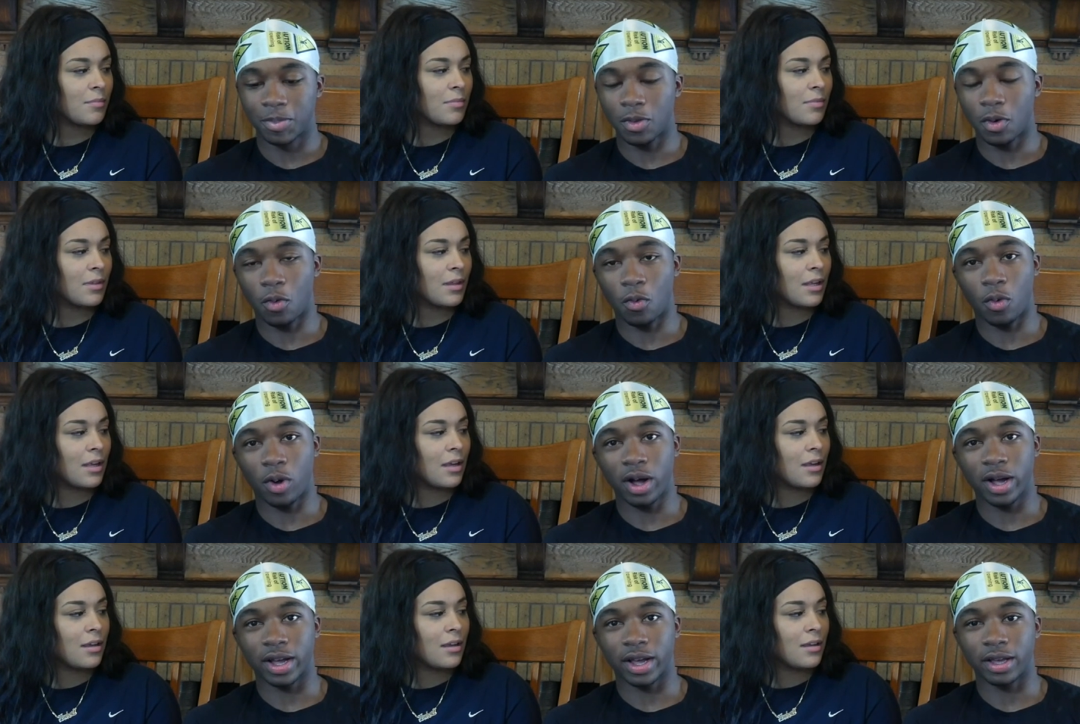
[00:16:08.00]
Speaker 1: Oh,
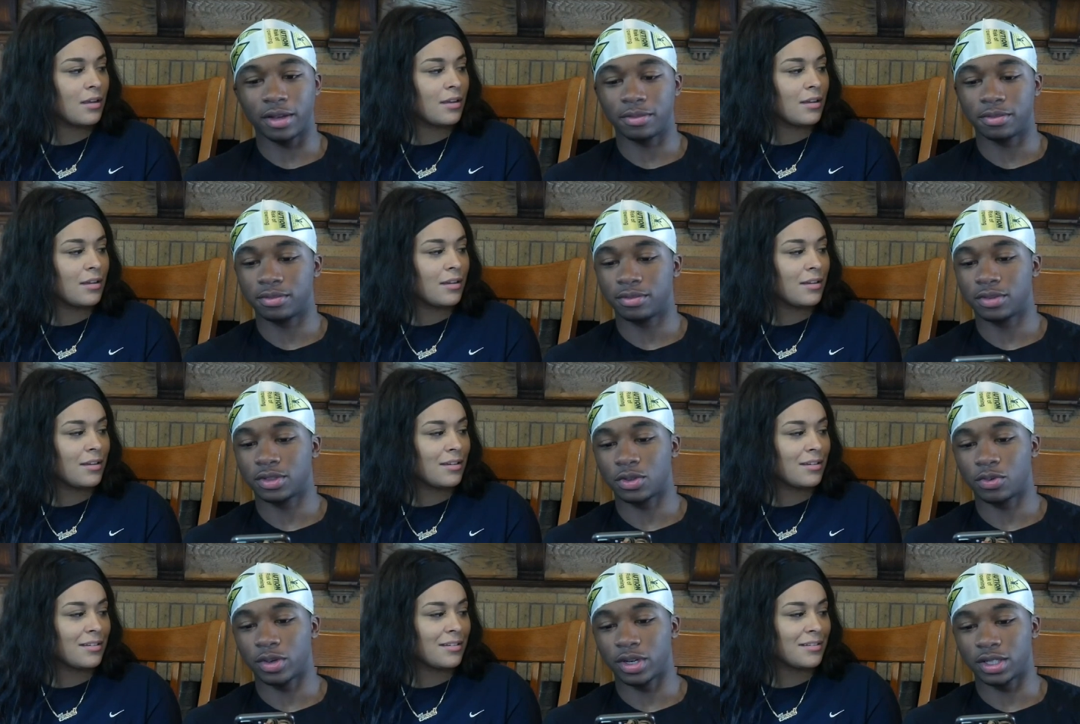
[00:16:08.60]
why?
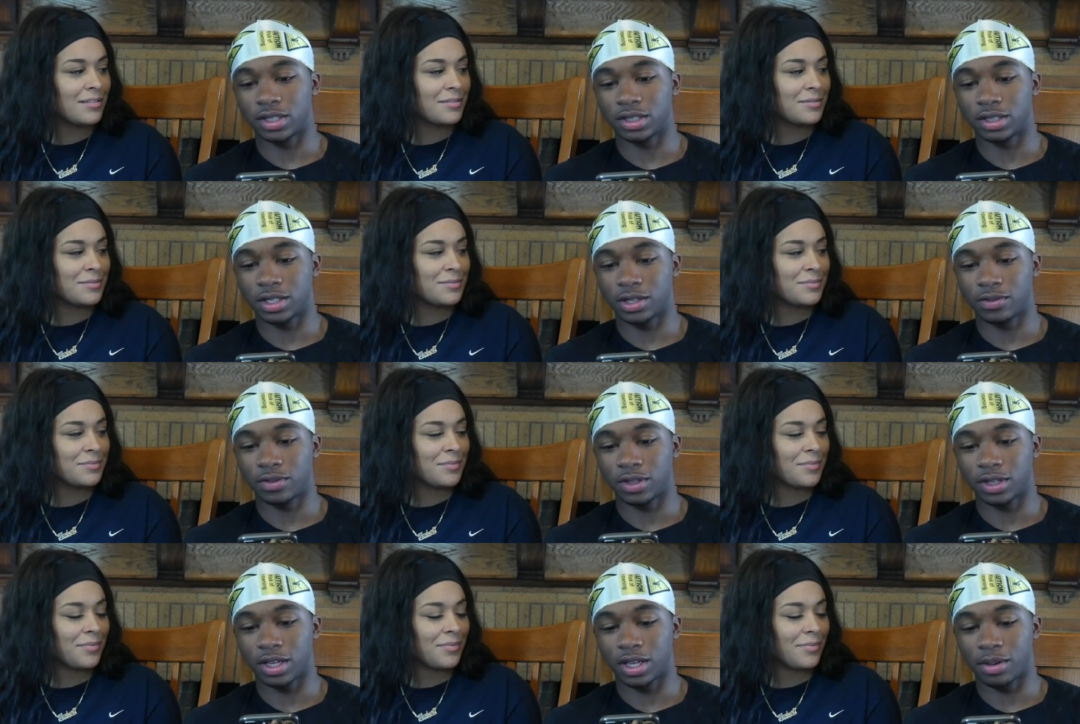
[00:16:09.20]
So when I
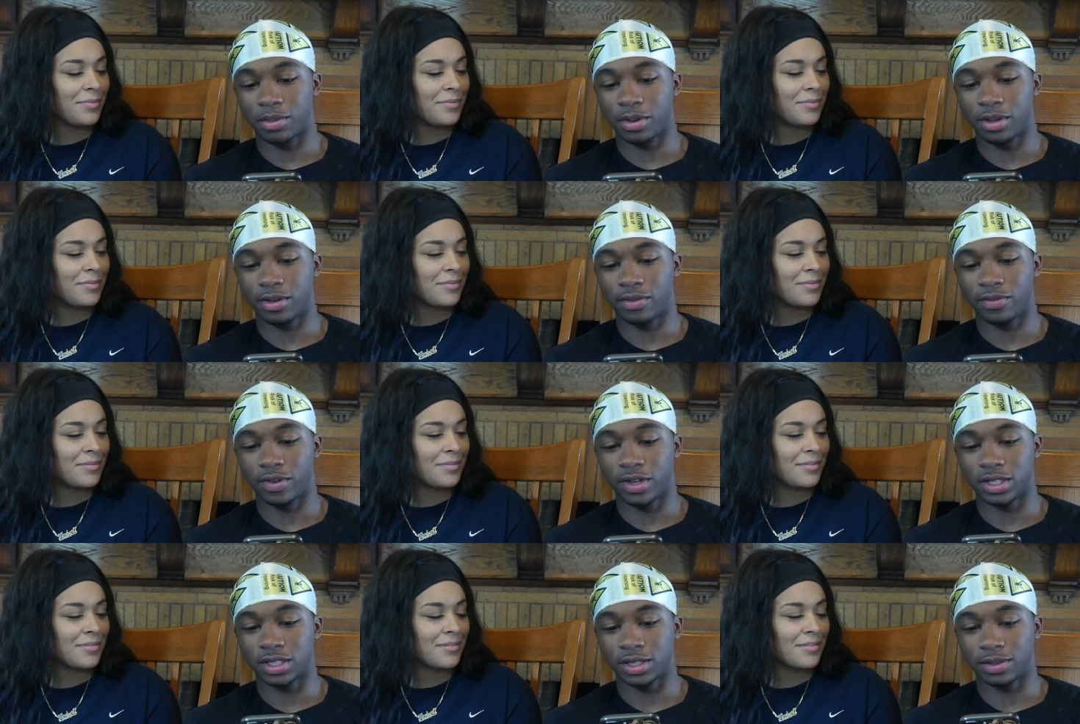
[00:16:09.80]
stuff the camera in your
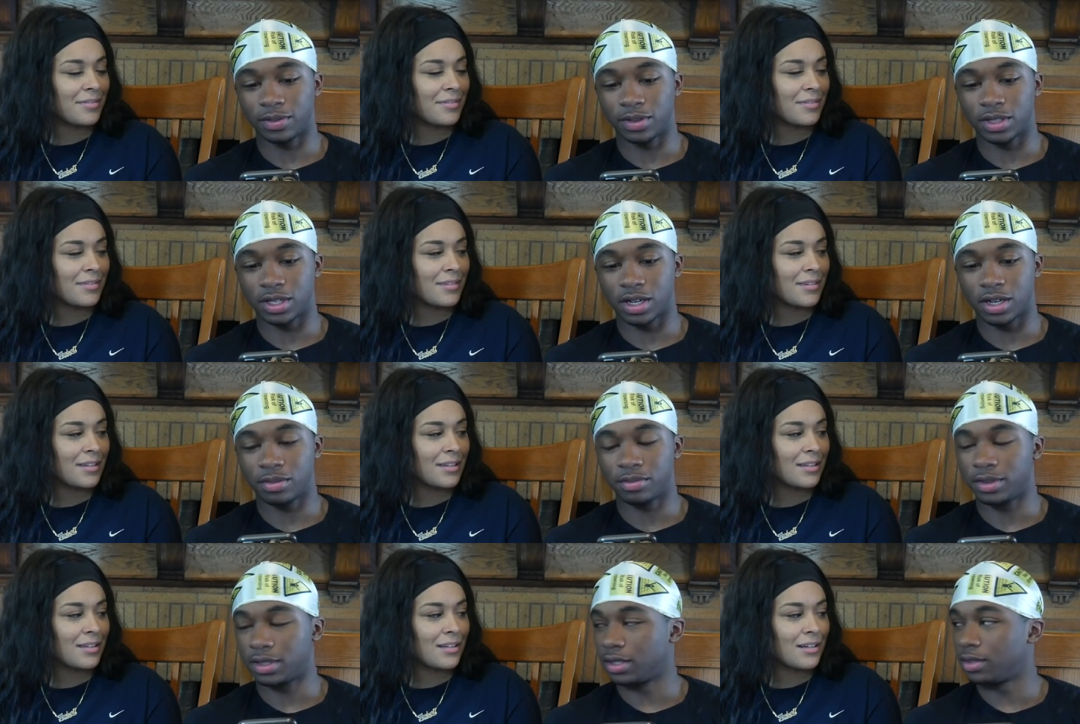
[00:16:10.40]
face every
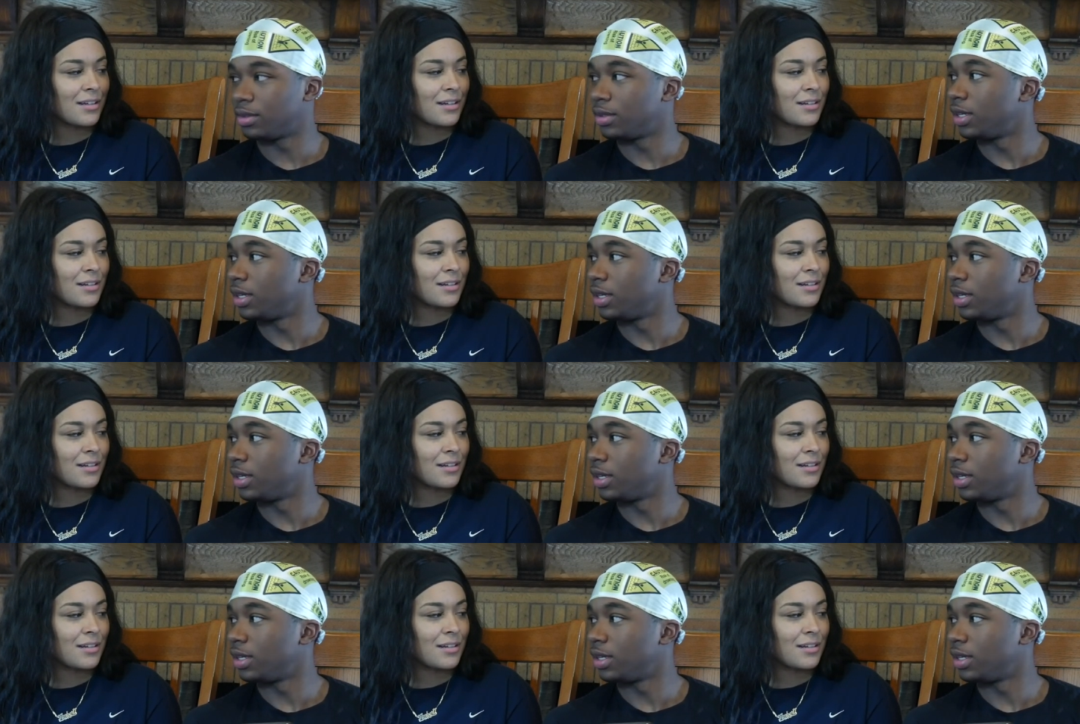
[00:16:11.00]
time now.